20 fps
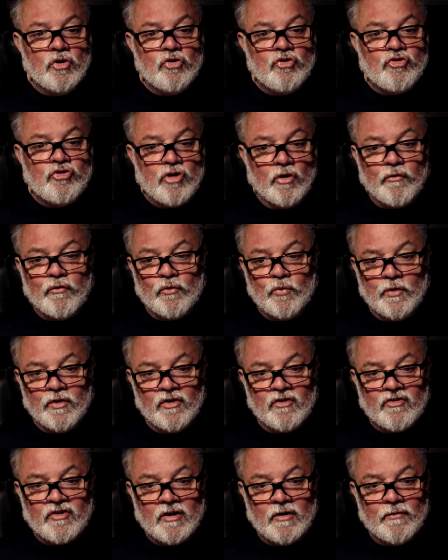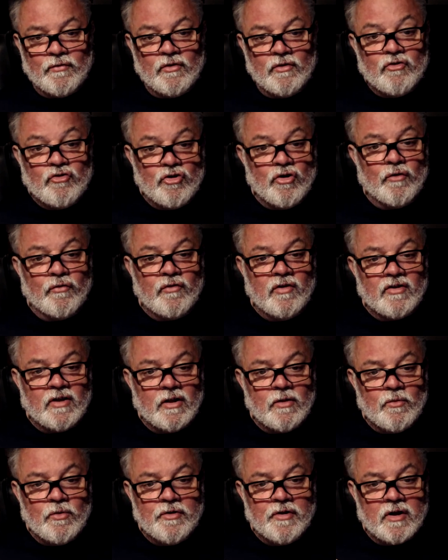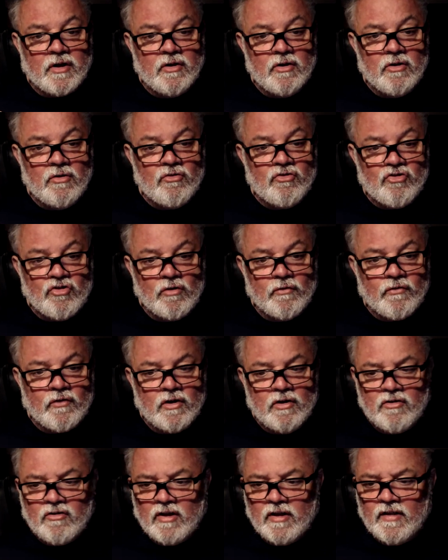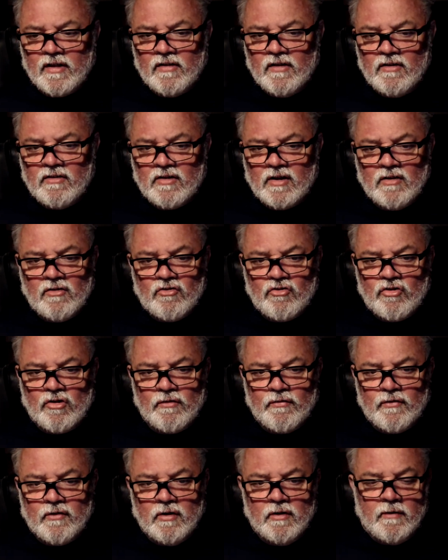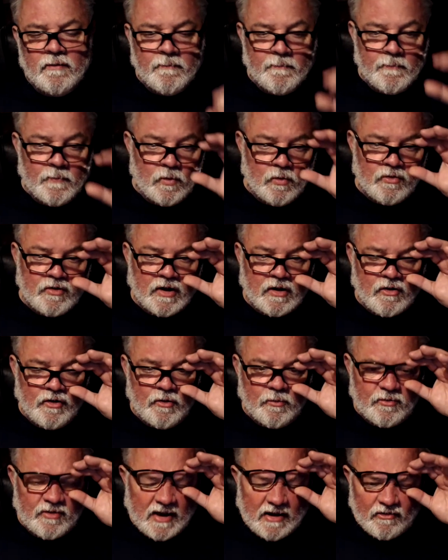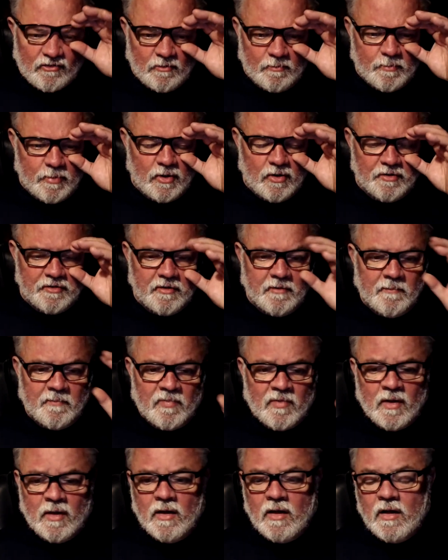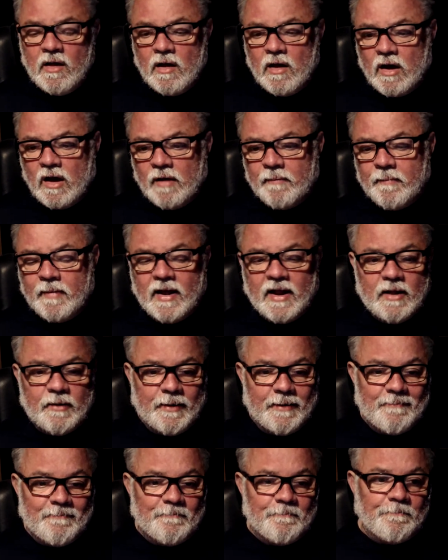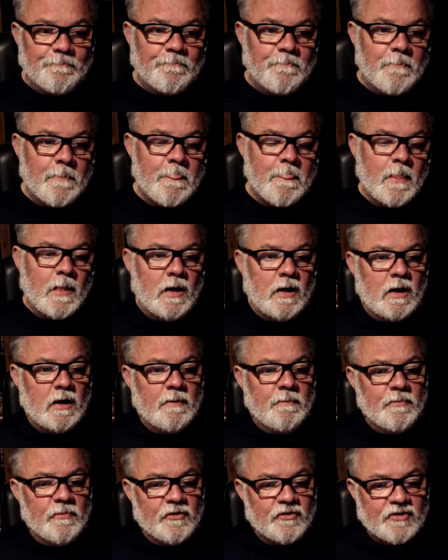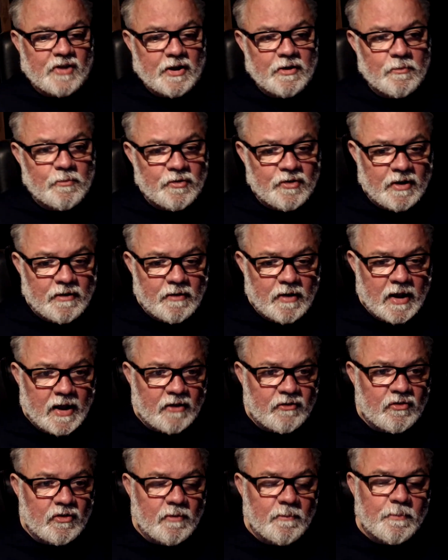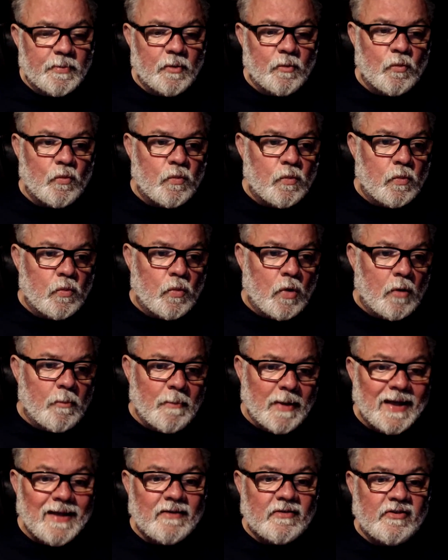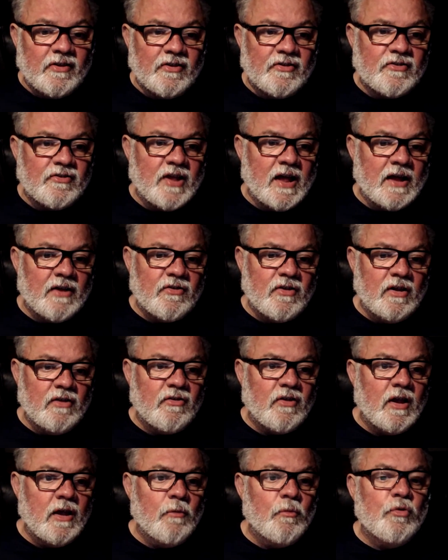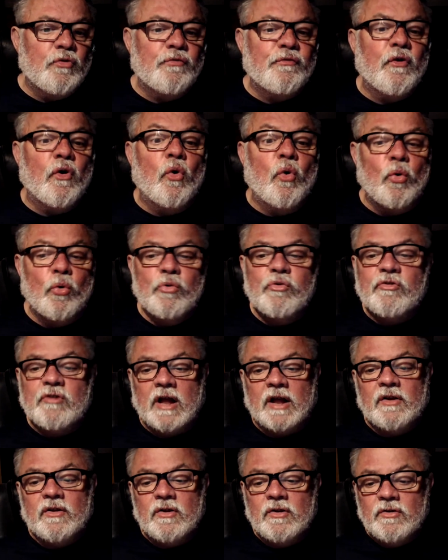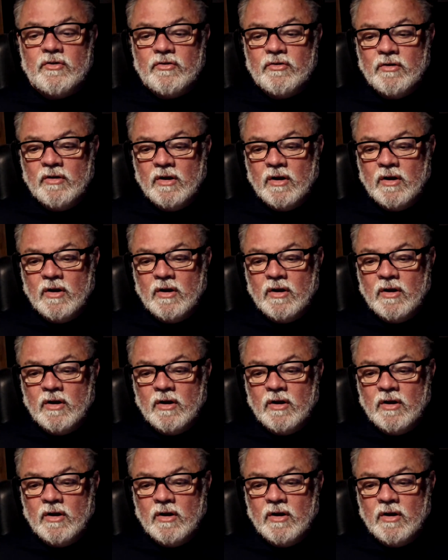chuffed with yourself. Chuffed, is that the word I can use? Chuffed, can you say that these days? Chuffed? Or is that going to upset some bird? Anyway, the standard was excellent. But what makes this test is it was for all standards.